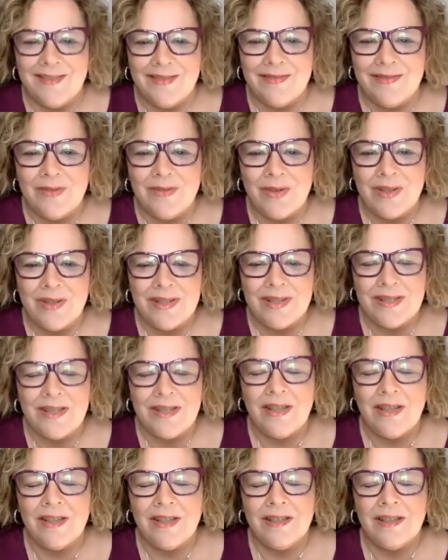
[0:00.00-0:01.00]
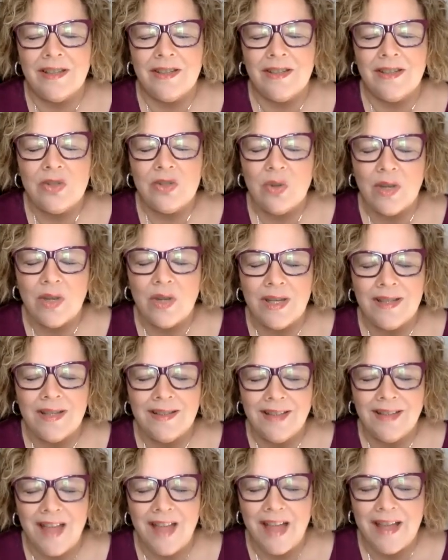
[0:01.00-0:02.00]
Focus on enjoying
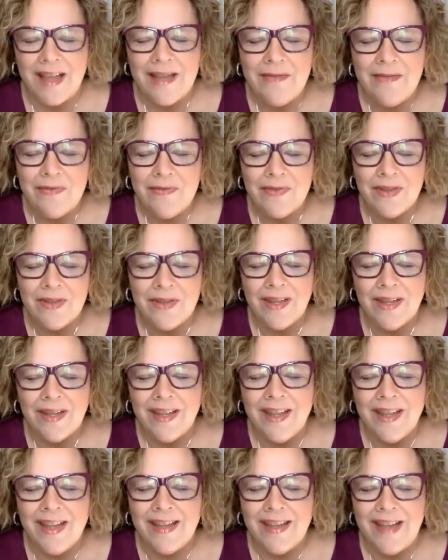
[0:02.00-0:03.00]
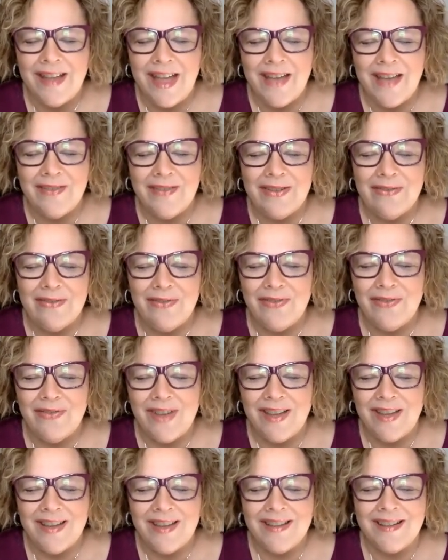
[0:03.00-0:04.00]
life and having
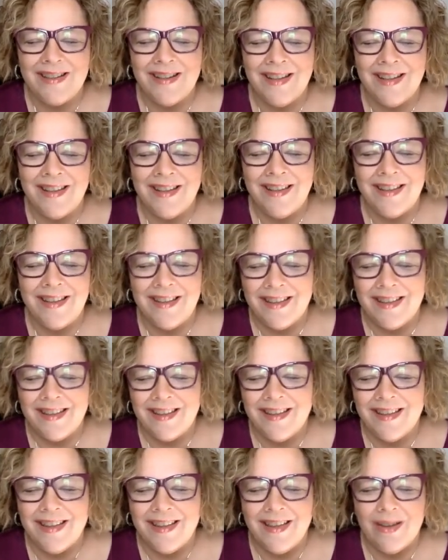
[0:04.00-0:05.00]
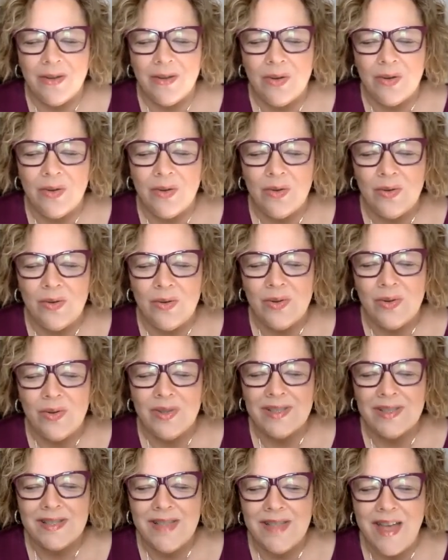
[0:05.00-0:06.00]
fun. How cool
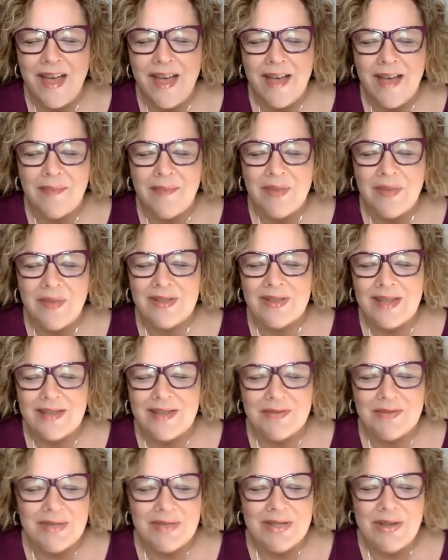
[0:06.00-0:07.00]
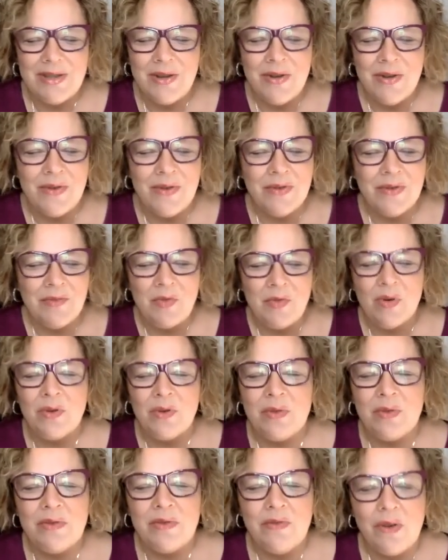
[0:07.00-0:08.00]
is that? Because as we know, the more
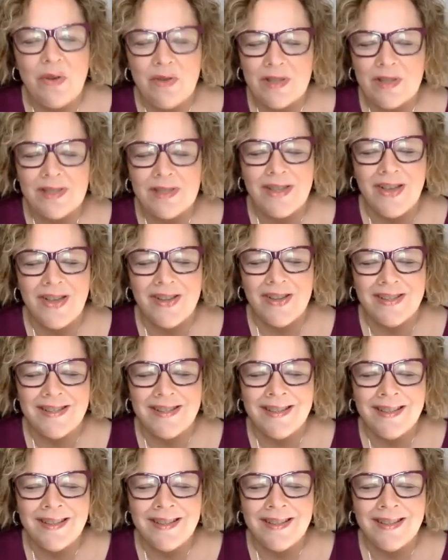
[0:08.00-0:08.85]
we focus on